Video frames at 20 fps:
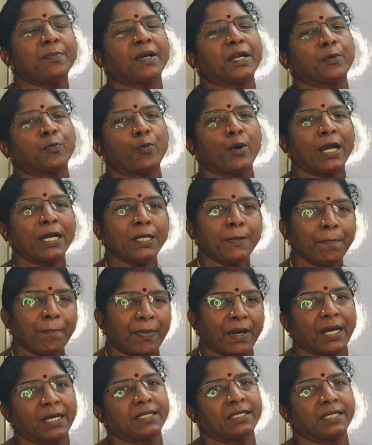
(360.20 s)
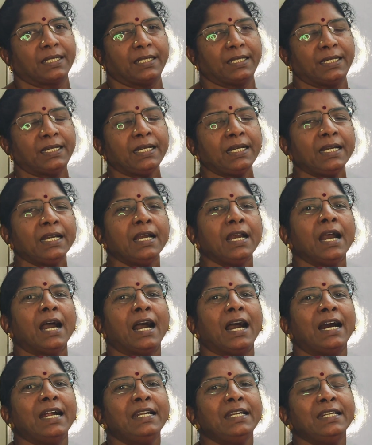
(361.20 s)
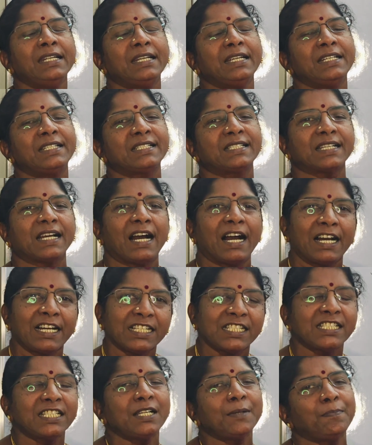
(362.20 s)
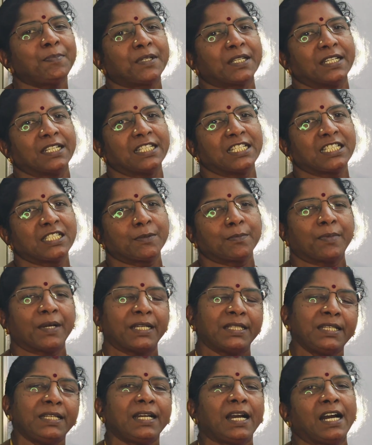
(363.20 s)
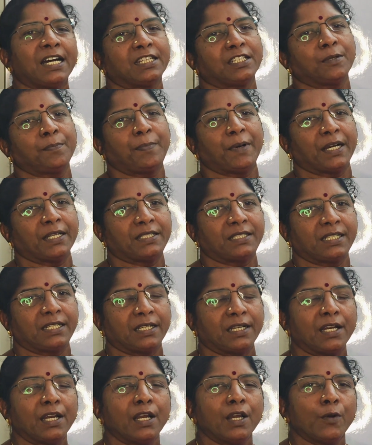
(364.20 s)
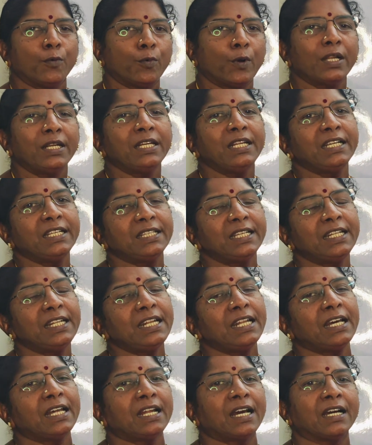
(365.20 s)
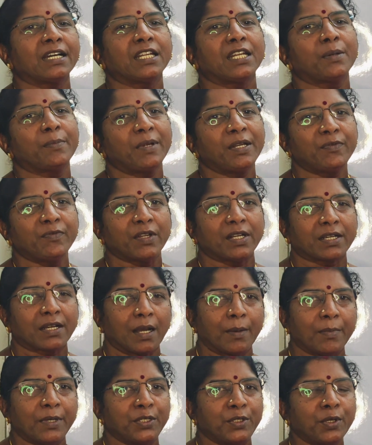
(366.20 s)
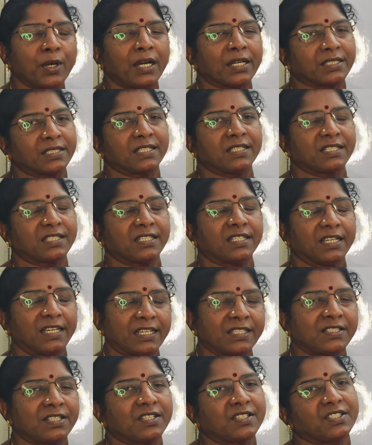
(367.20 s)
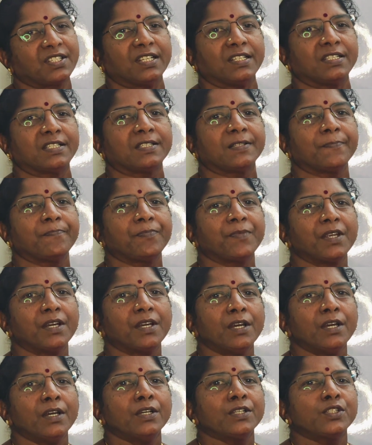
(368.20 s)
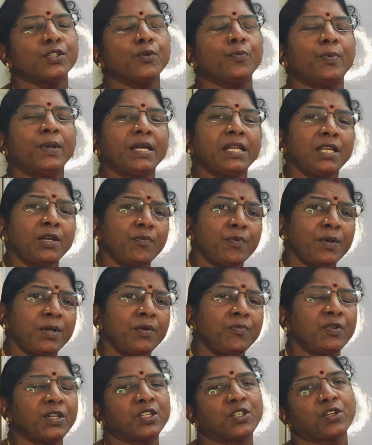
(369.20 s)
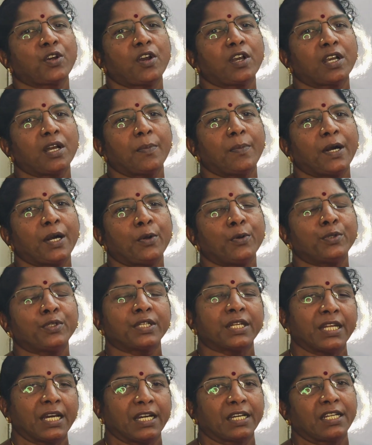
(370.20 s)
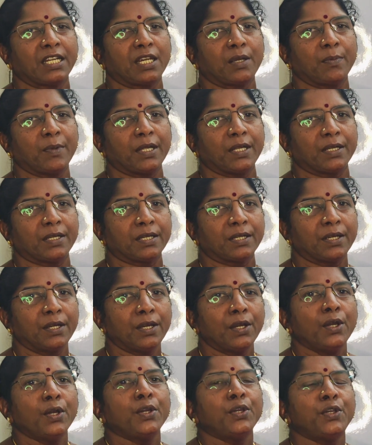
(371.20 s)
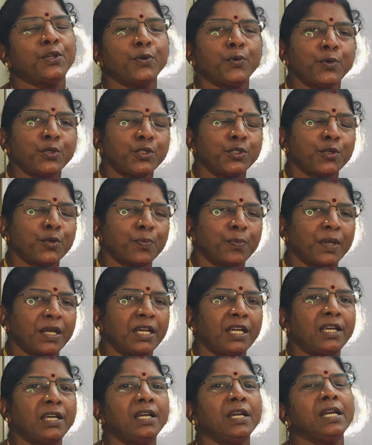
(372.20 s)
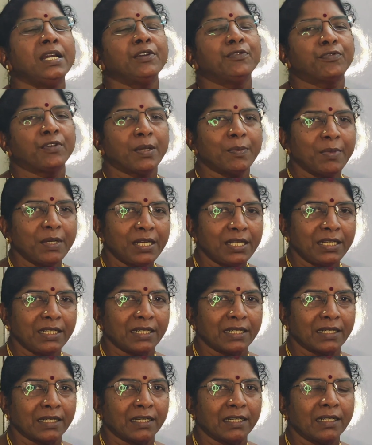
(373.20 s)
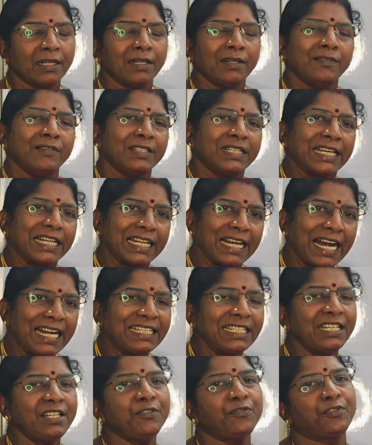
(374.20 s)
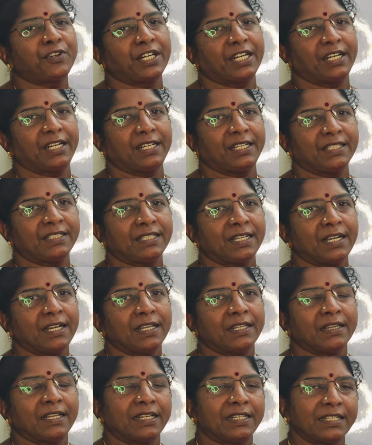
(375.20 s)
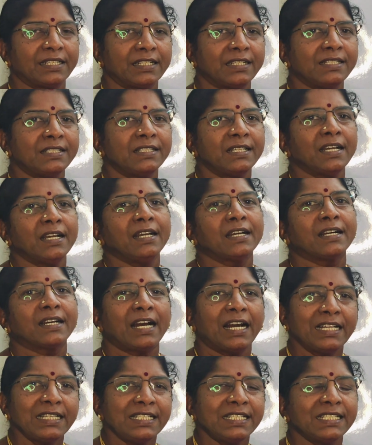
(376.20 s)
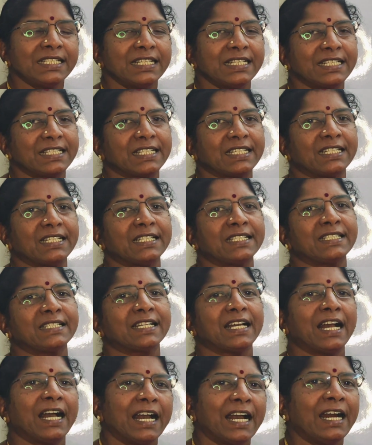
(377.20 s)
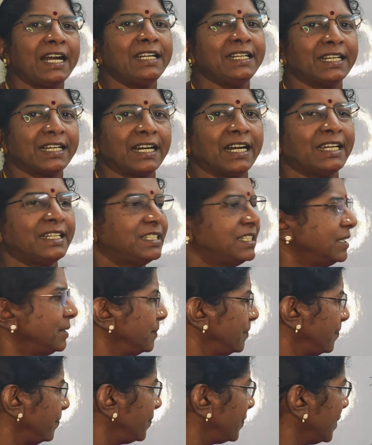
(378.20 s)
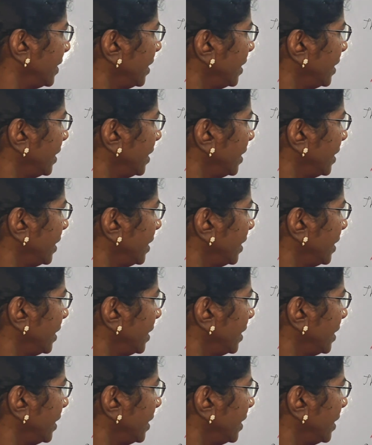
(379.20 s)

by one party and its acceptance by the other party. Only then an agreement will come into existence. So whenever we talk about an agreement, you should be familiar with a Latin phrase that is consensus ad idem.